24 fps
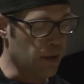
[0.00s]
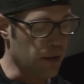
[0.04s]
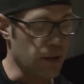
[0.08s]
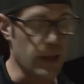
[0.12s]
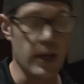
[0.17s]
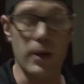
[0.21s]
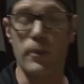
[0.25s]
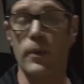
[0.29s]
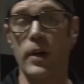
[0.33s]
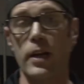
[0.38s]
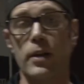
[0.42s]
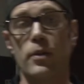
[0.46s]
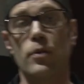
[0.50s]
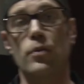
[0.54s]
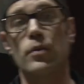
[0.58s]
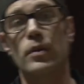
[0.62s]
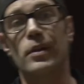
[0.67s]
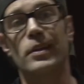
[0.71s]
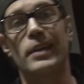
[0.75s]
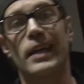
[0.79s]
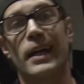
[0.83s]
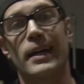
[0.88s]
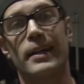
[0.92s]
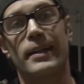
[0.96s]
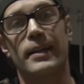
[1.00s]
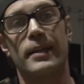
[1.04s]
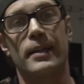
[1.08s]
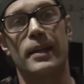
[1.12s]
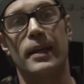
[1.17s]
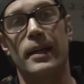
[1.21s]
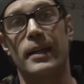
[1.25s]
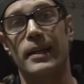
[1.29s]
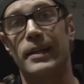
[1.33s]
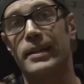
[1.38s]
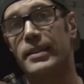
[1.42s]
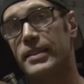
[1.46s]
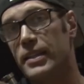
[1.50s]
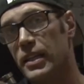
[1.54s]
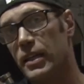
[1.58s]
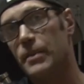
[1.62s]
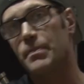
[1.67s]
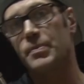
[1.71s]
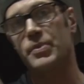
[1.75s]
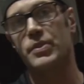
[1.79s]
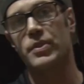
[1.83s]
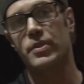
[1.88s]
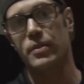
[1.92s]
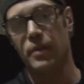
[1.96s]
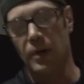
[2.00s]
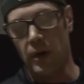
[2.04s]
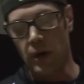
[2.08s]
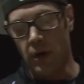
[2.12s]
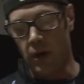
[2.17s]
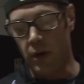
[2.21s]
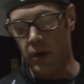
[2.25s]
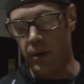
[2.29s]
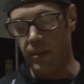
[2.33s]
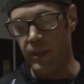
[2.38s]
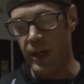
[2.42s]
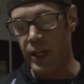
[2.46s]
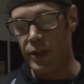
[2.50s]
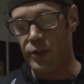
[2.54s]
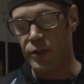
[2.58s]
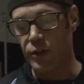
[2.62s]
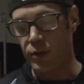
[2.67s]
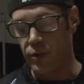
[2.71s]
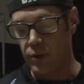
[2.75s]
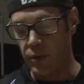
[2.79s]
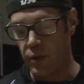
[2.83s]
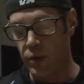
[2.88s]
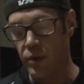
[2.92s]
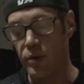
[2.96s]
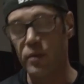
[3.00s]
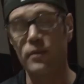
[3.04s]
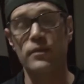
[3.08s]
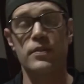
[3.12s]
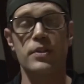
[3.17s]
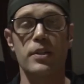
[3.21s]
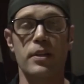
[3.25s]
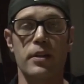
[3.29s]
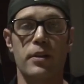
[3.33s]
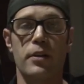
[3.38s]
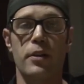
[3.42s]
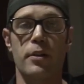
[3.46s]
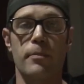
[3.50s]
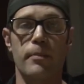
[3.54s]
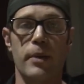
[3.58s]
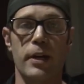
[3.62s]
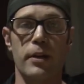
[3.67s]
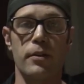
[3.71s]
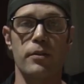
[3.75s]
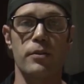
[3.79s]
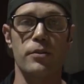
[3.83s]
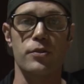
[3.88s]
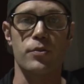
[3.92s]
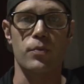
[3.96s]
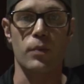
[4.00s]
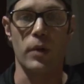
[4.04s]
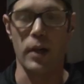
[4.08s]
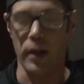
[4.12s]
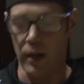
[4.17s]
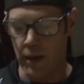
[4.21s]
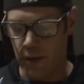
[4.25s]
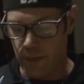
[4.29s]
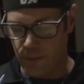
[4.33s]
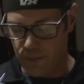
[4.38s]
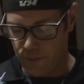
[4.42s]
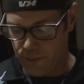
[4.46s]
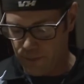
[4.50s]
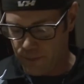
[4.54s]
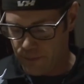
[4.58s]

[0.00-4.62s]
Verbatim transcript: That way you will not get any dips or major grooves in your metal as well.